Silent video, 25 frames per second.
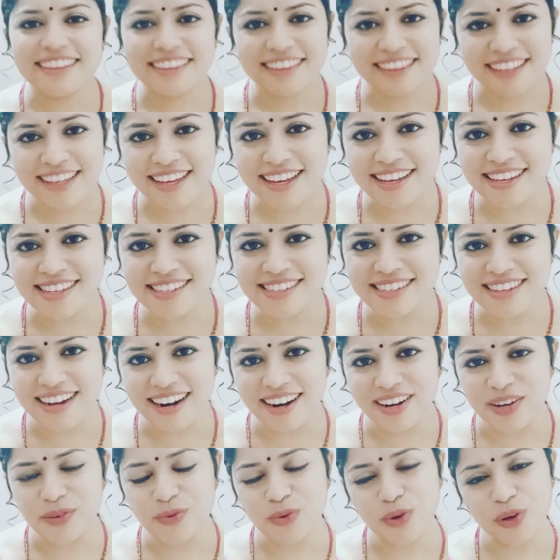These
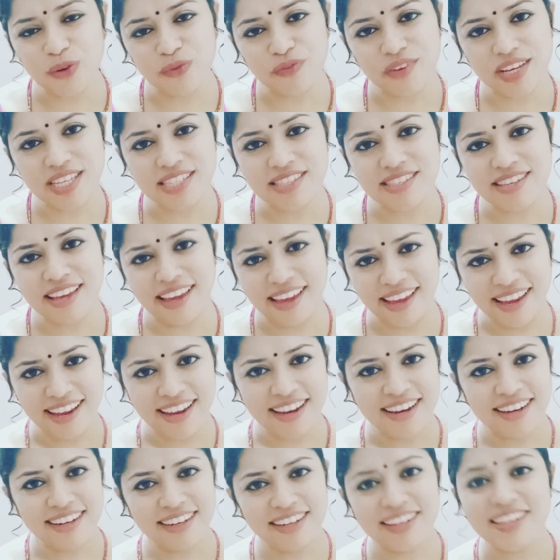are what we
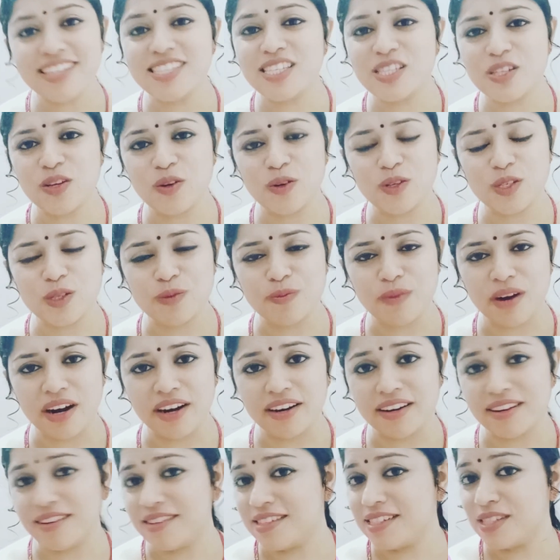say discourse
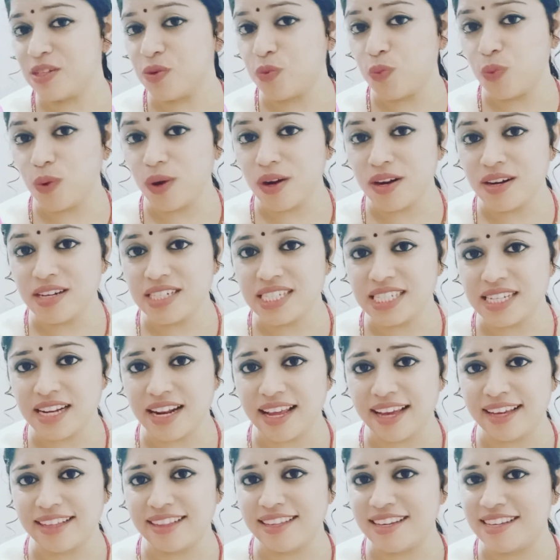markers, the words
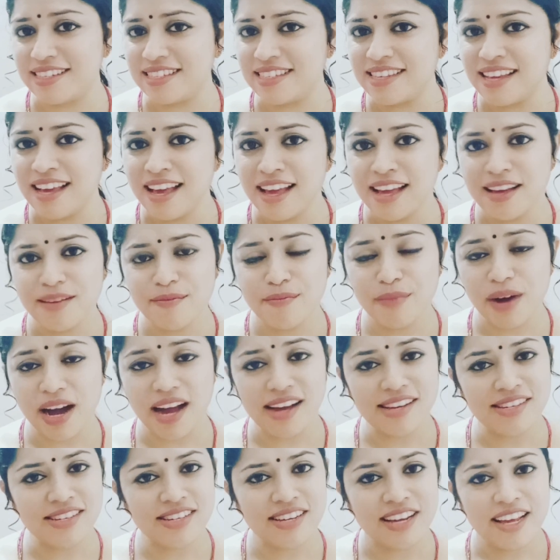like this.
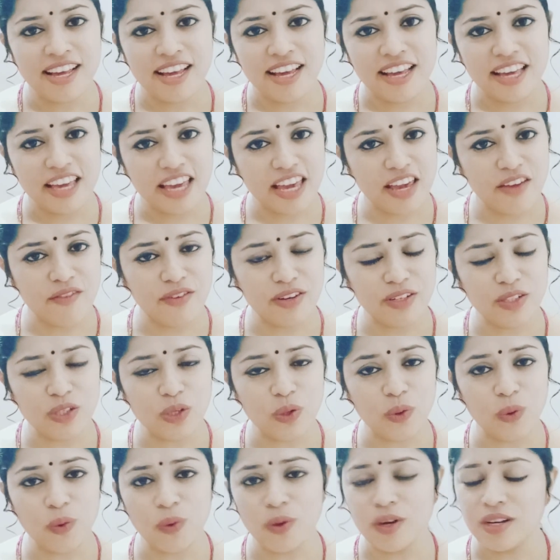But, even
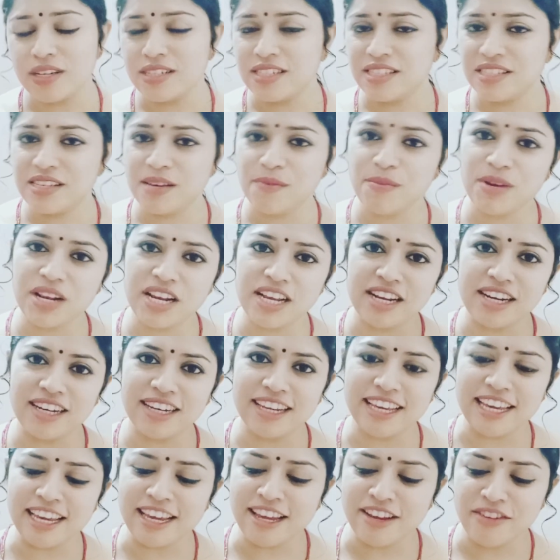though,
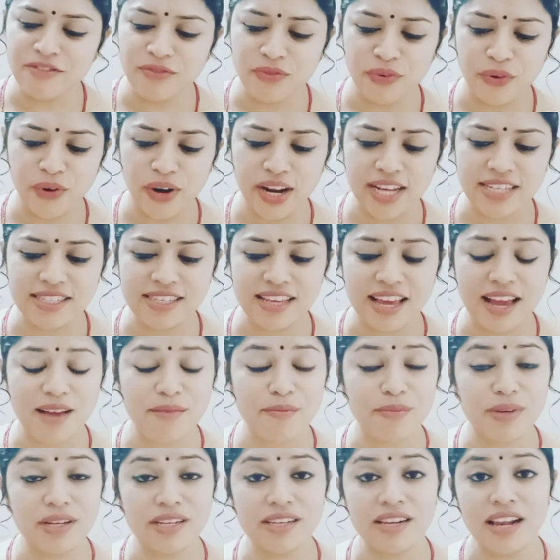similarly, for
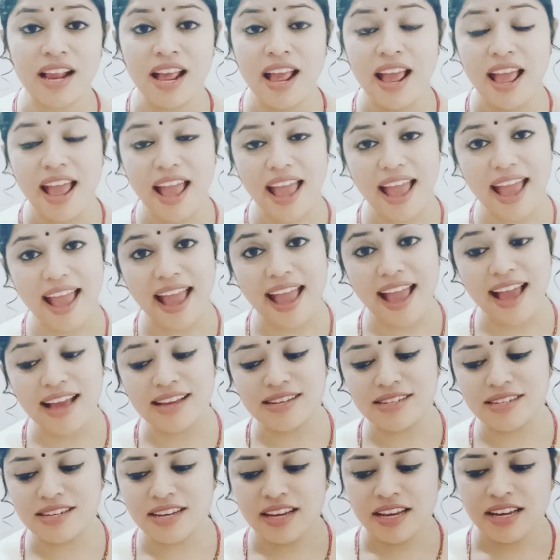example,
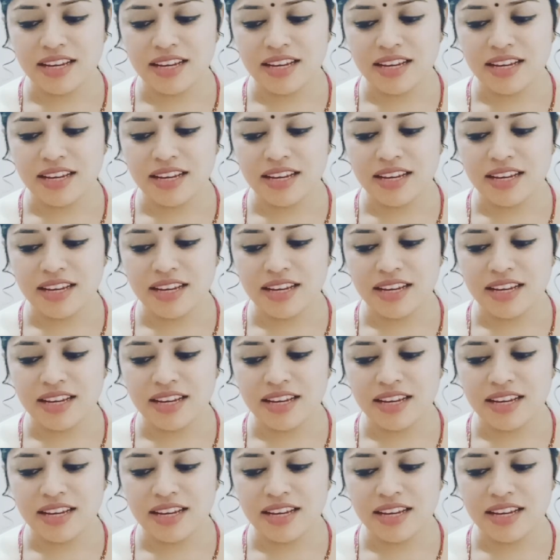and